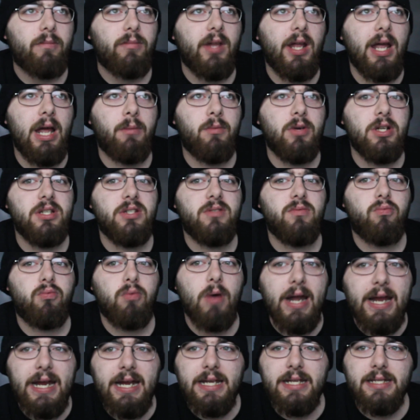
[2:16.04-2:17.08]
and was
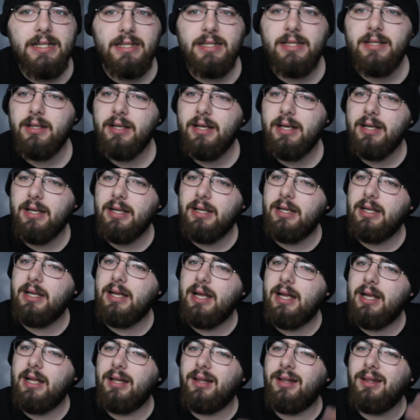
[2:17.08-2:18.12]
raised
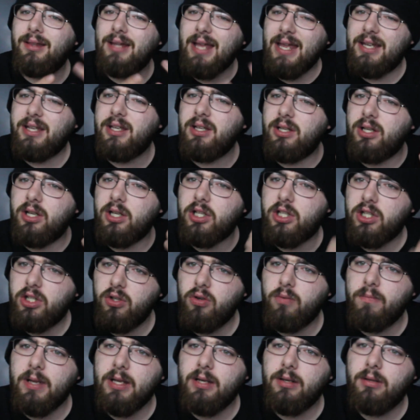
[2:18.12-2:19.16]
like a
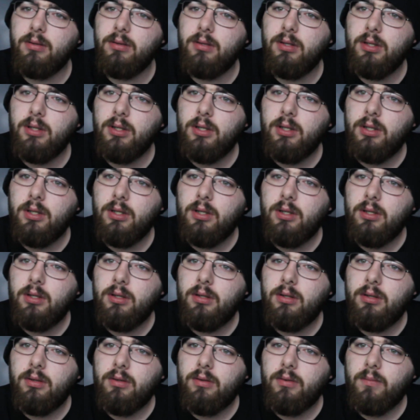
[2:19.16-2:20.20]
human.
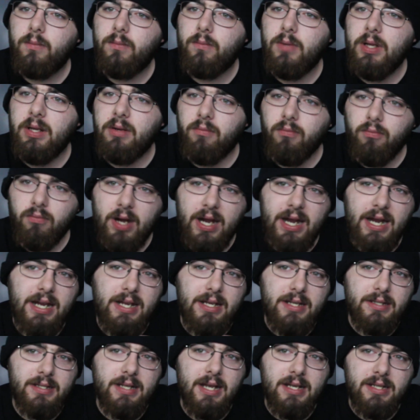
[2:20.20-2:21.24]
Like,
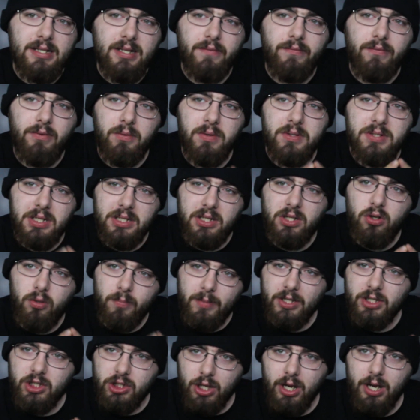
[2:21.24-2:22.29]
raised as if it was a
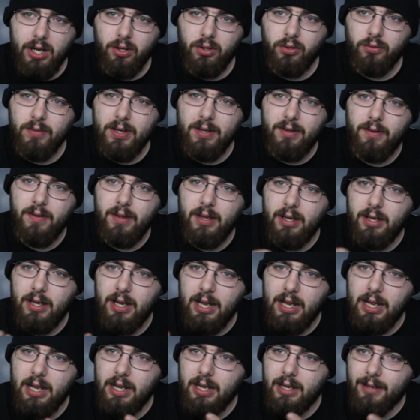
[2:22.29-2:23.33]
human child rather than
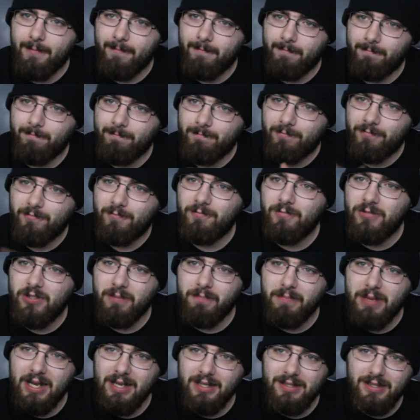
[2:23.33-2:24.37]
a
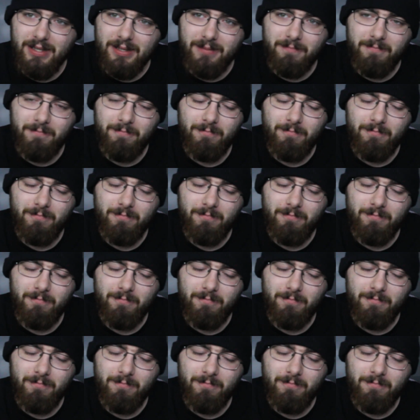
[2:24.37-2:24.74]
chimpanzee.